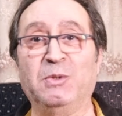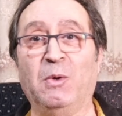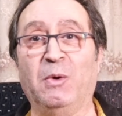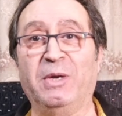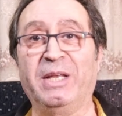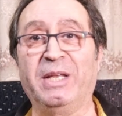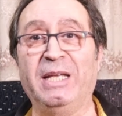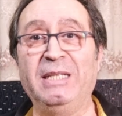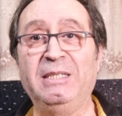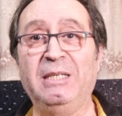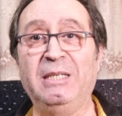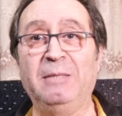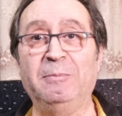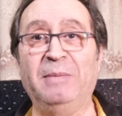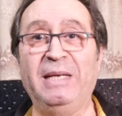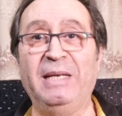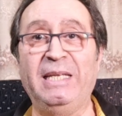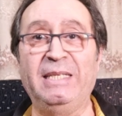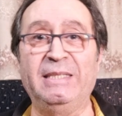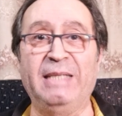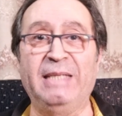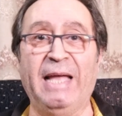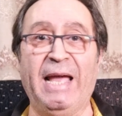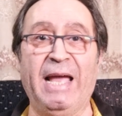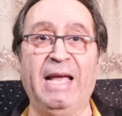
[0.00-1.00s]
Oriental
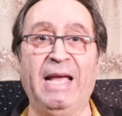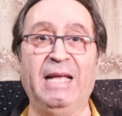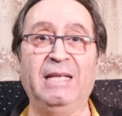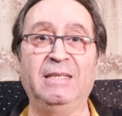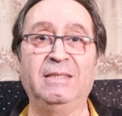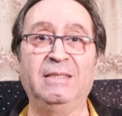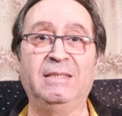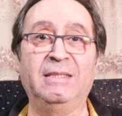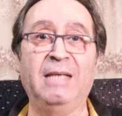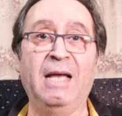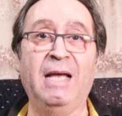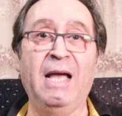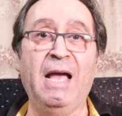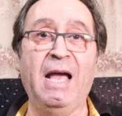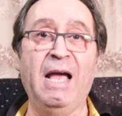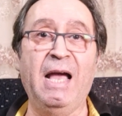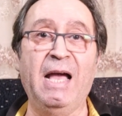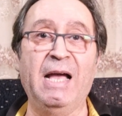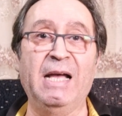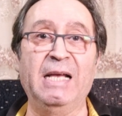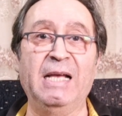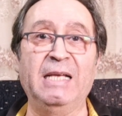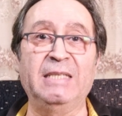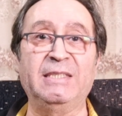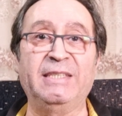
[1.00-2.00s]
belly dance
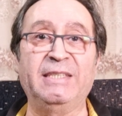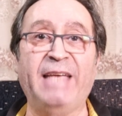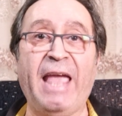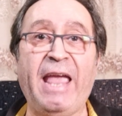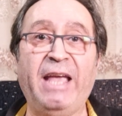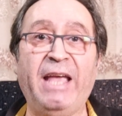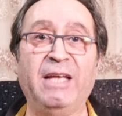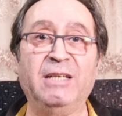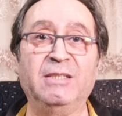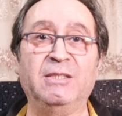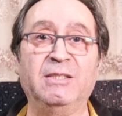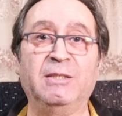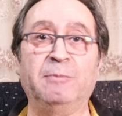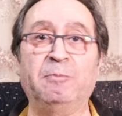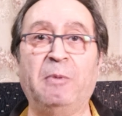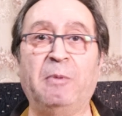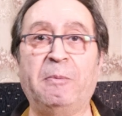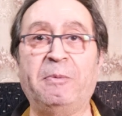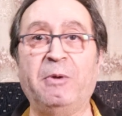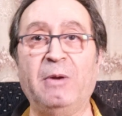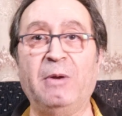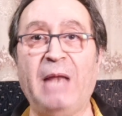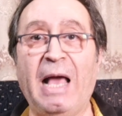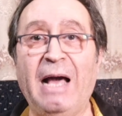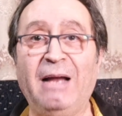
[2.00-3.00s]
has gained
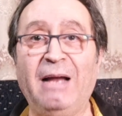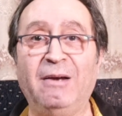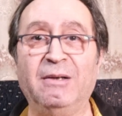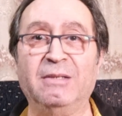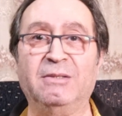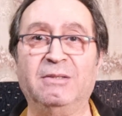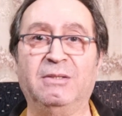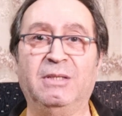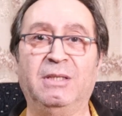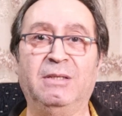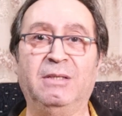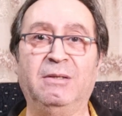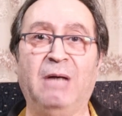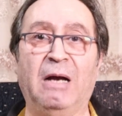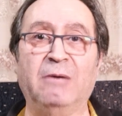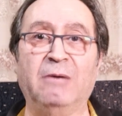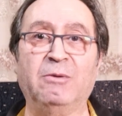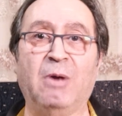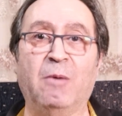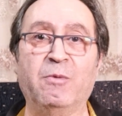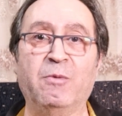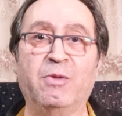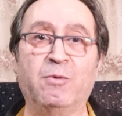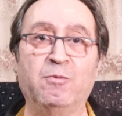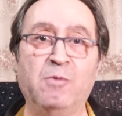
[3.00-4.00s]
popularity
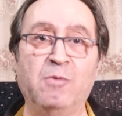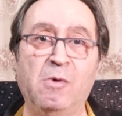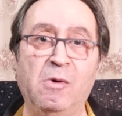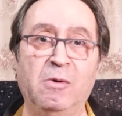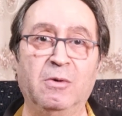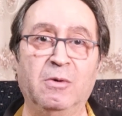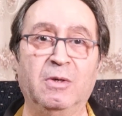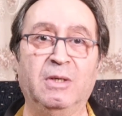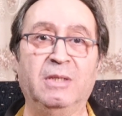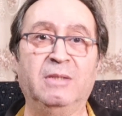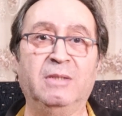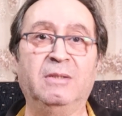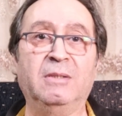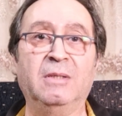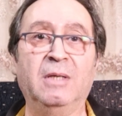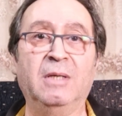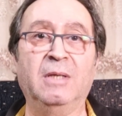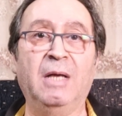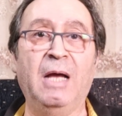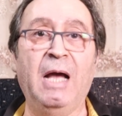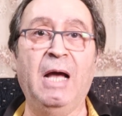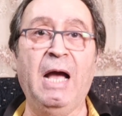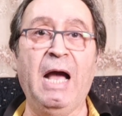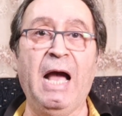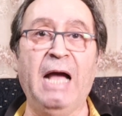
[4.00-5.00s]
around the world
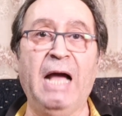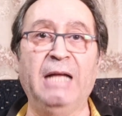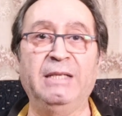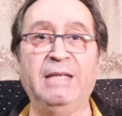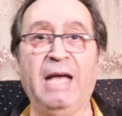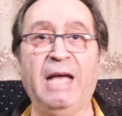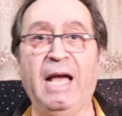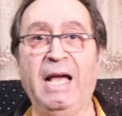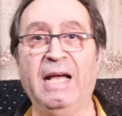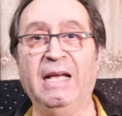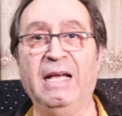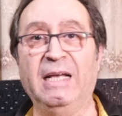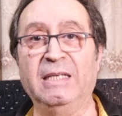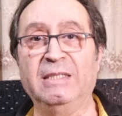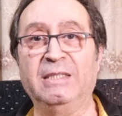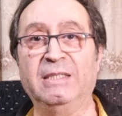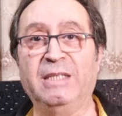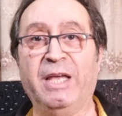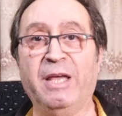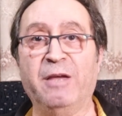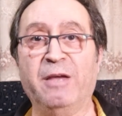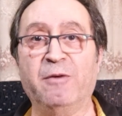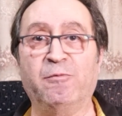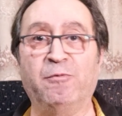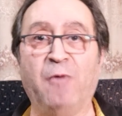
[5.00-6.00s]
and has
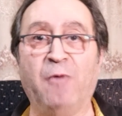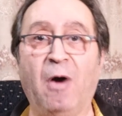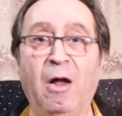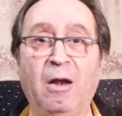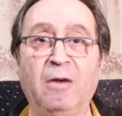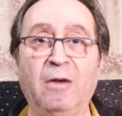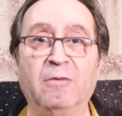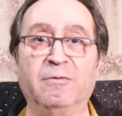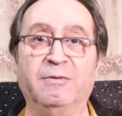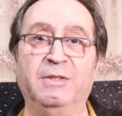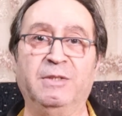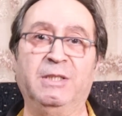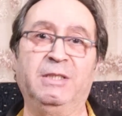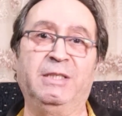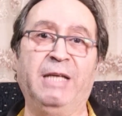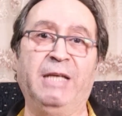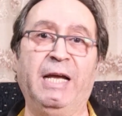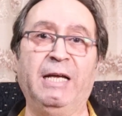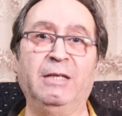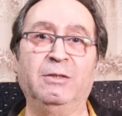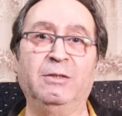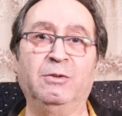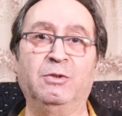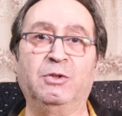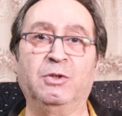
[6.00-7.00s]
evolved
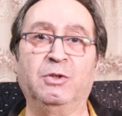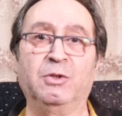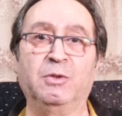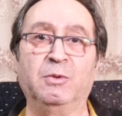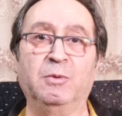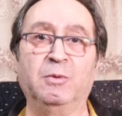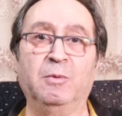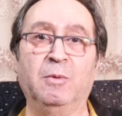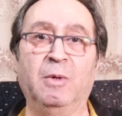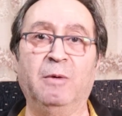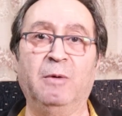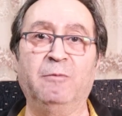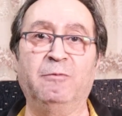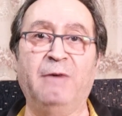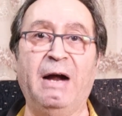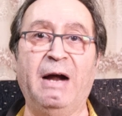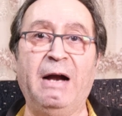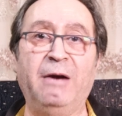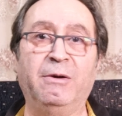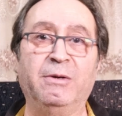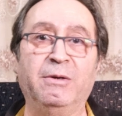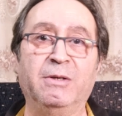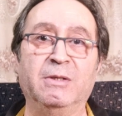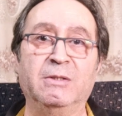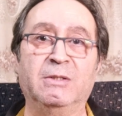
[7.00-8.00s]
into
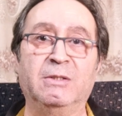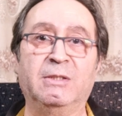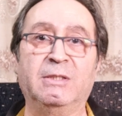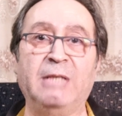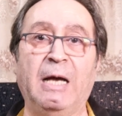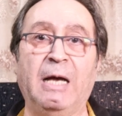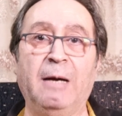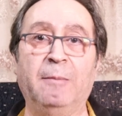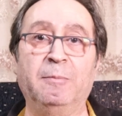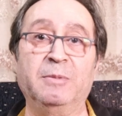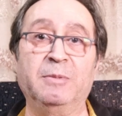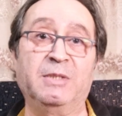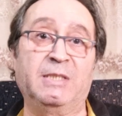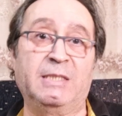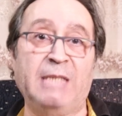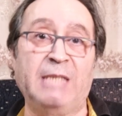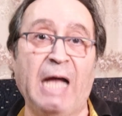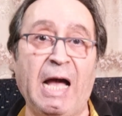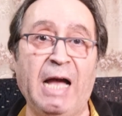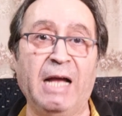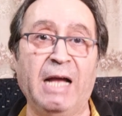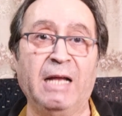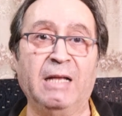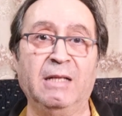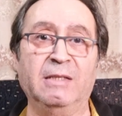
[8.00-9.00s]
various
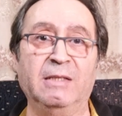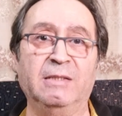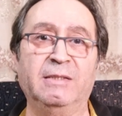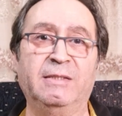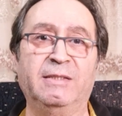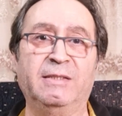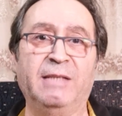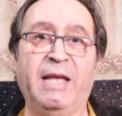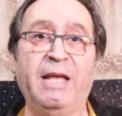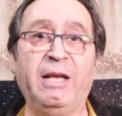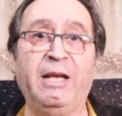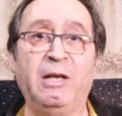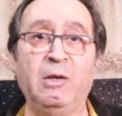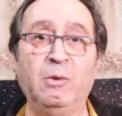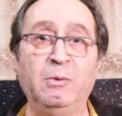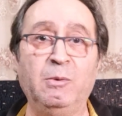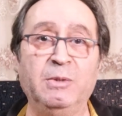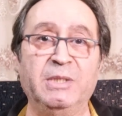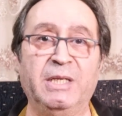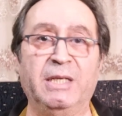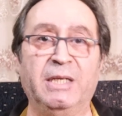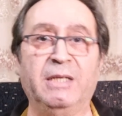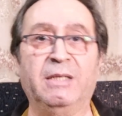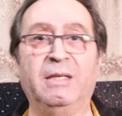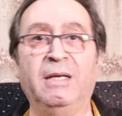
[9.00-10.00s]
sub-styles,
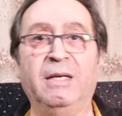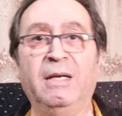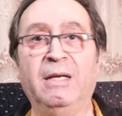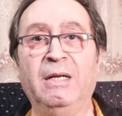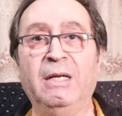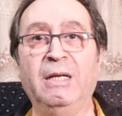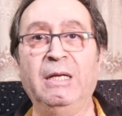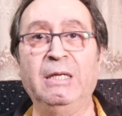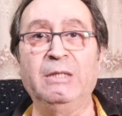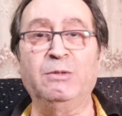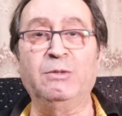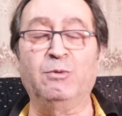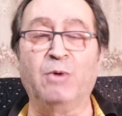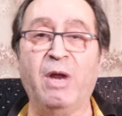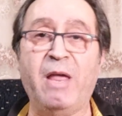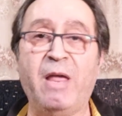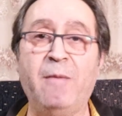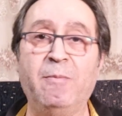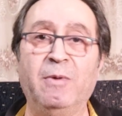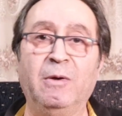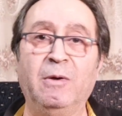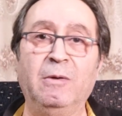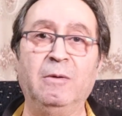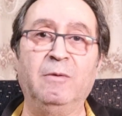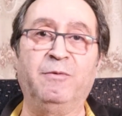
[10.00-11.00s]
including
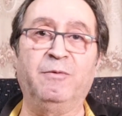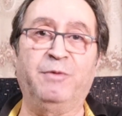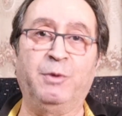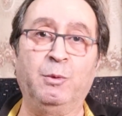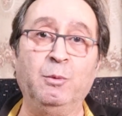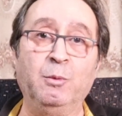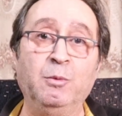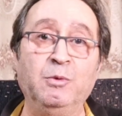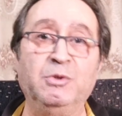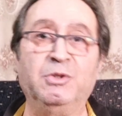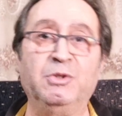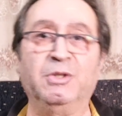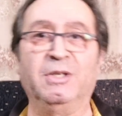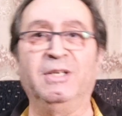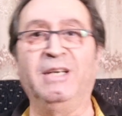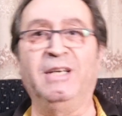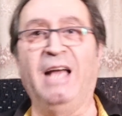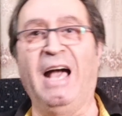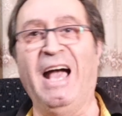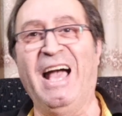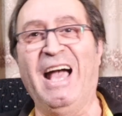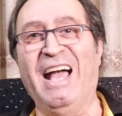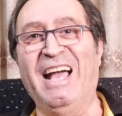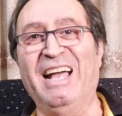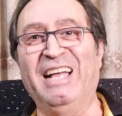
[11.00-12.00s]
tribal fusion
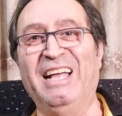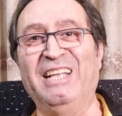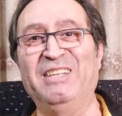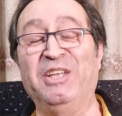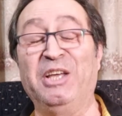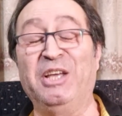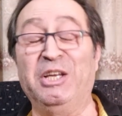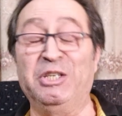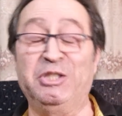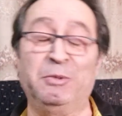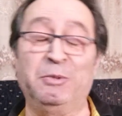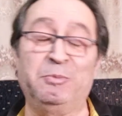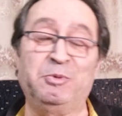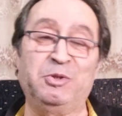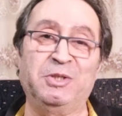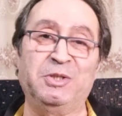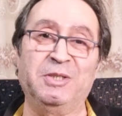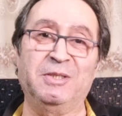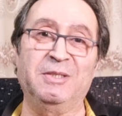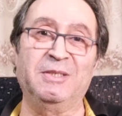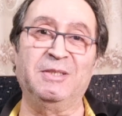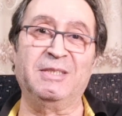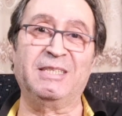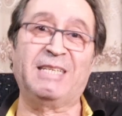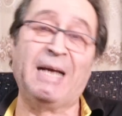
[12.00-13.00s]
and
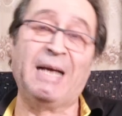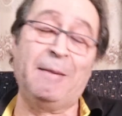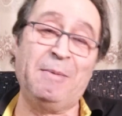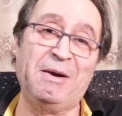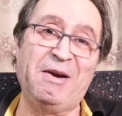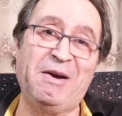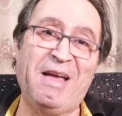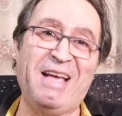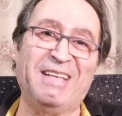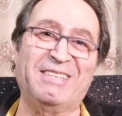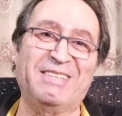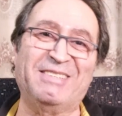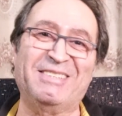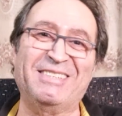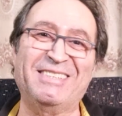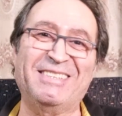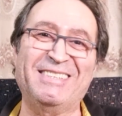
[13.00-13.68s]
Egyptian cabaret.